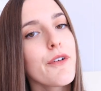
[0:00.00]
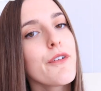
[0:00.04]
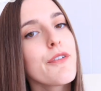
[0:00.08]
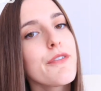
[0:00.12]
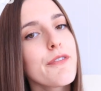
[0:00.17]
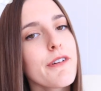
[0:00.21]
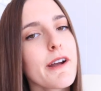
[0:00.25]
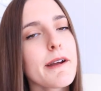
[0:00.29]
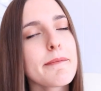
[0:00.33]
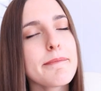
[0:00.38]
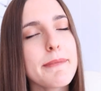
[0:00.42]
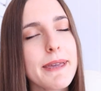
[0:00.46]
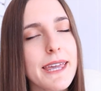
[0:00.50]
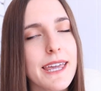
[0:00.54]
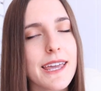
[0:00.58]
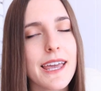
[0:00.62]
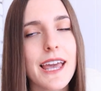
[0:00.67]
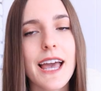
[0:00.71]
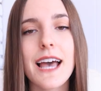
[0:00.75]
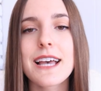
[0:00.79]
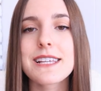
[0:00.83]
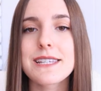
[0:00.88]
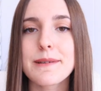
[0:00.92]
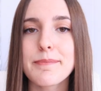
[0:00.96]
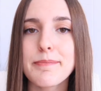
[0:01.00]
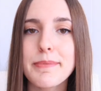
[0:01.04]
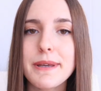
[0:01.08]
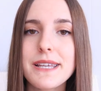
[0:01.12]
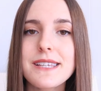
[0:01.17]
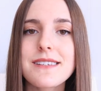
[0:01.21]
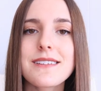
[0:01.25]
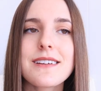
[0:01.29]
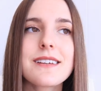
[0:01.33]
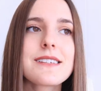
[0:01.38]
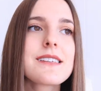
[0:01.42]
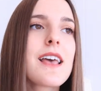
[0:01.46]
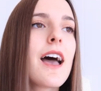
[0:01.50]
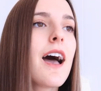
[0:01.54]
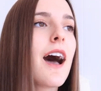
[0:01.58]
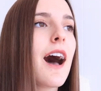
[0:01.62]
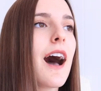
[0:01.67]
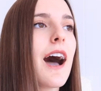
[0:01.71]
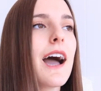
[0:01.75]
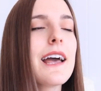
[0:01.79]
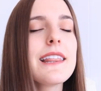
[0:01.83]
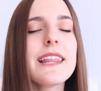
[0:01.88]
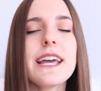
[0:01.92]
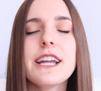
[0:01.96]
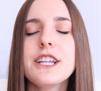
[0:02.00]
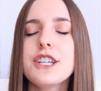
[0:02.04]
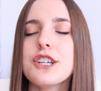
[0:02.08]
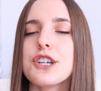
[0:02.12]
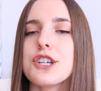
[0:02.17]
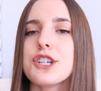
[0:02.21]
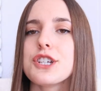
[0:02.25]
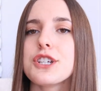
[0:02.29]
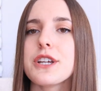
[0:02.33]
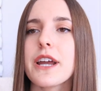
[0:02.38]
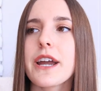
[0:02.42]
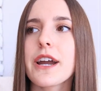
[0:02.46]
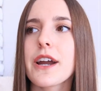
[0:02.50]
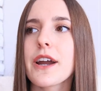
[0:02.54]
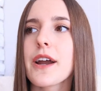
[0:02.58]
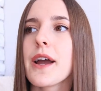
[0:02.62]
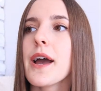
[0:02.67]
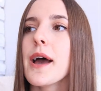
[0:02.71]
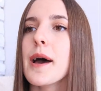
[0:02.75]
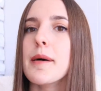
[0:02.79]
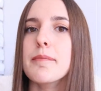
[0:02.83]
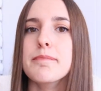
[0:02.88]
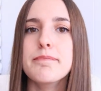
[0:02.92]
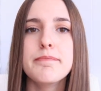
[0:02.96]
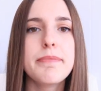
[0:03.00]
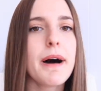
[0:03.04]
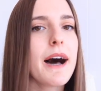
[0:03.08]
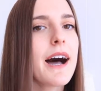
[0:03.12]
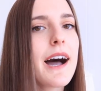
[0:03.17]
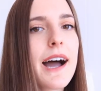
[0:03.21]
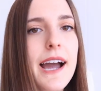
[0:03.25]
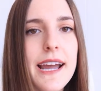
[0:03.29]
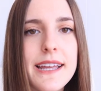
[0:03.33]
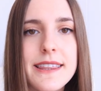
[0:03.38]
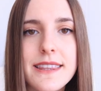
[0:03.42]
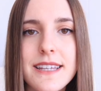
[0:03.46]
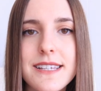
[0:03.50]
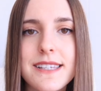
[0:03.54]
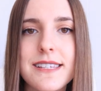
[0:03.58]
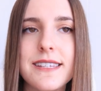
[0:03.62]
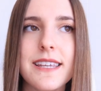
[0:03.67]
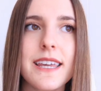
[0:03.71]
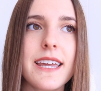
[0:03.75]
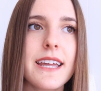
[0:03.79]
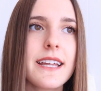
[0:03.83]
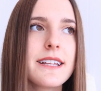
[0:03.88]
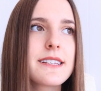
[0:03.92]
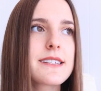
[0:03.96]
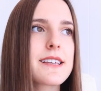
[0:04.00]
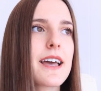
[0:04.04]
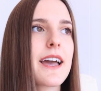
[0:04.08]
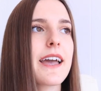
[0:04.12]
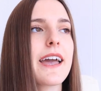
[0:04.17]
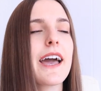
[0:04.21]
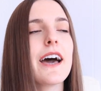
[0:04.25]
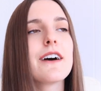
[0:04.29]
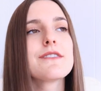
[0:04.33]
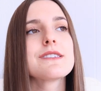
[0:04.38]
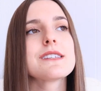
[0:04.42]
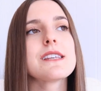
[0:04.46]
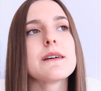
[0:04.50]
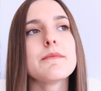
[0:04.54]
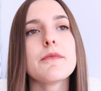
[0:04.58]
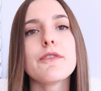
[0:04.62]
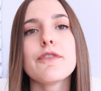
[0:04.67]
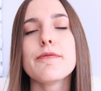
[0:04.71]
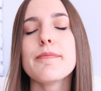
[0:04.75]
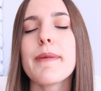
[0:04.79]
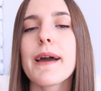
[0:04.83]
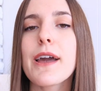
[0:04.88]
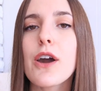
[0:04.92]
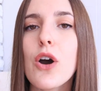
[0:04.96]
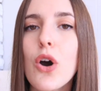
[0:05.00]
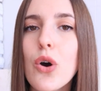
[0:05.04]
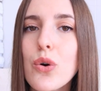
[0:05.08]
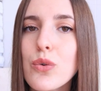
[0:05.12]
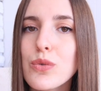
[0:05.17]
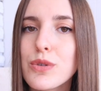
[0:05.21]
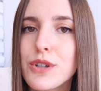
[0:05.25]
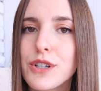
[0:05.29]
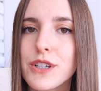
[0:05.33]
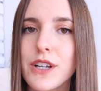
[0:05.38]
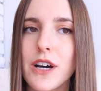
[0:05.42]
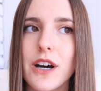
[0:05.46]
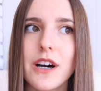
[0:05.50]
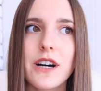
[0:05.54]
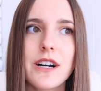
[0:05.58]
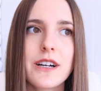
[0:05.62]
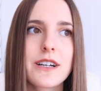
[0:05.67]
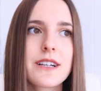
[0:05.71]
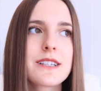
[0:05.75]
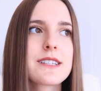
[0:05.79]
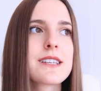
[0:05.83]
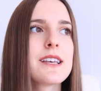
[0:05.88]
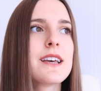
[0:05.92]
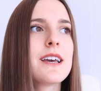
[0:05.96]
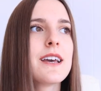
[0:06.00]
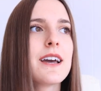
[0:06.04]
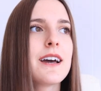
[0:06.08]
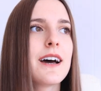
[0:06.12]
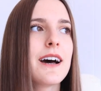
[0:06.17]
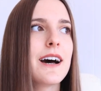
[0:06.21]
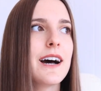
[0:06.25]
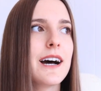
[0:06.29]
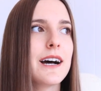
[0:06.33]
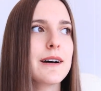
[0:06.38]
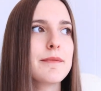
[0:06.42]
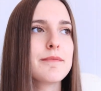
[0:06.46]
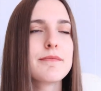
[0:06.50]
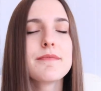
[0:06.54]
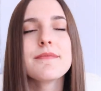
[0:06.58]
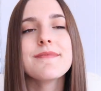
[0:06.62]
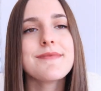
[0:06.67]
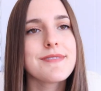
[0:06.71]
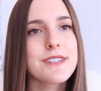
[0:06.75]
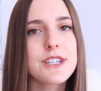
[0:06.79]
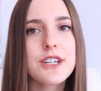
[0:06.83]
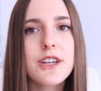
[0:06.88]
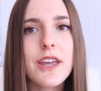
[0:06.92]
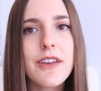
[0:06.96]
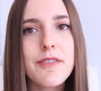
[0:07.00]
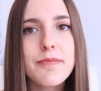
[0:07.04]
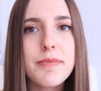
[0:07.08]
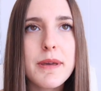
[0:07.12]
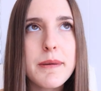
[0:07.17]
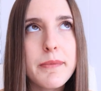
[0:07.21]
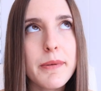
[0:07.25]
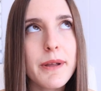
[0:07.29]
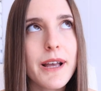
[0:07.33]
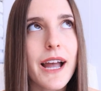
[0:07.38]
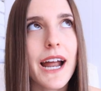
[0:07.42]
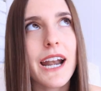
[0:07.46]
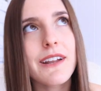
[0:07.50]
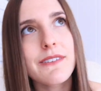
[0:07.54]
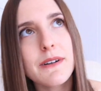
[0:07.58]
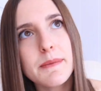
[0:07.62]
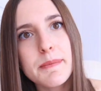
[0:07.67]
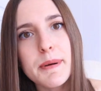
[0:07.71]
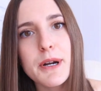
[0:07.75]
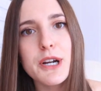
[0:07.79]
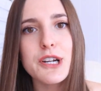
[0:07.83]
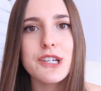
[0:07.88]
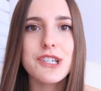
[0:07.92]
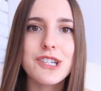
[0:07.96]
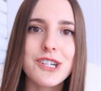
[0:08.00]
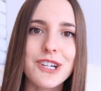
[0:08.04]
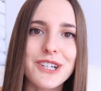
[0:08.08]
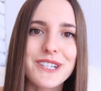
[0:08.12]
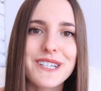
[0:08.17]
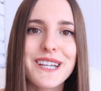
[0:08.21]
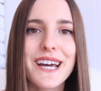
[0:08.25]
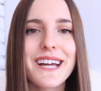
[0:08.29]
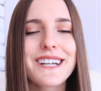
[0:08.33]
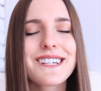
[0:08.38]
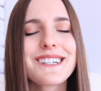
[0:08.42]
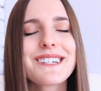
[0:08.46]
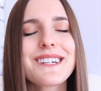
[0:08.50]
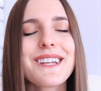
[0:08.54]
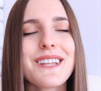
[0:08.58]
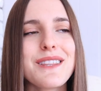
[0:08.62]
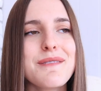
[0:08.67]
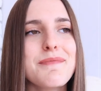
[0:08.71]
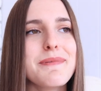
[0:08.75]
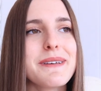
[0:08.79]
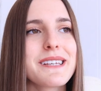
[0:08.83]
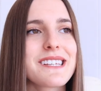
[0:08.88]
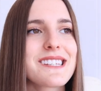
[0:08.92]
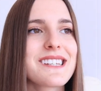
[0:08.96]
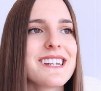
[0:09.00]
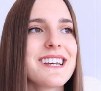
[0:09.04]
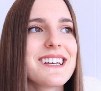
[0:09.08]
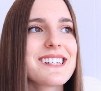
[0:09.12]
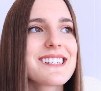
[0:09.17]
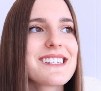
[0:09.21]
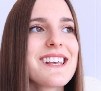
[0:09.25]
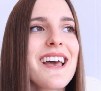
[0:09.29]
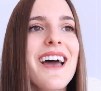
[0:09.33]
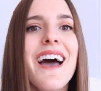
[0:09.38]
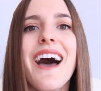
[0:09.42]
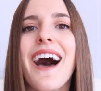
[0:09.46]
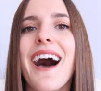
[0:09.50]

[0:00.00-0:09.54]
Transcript: For me, as a business, I like to share behind the scenes. I have some of my own dogs to give people kind of a personal touch to the business.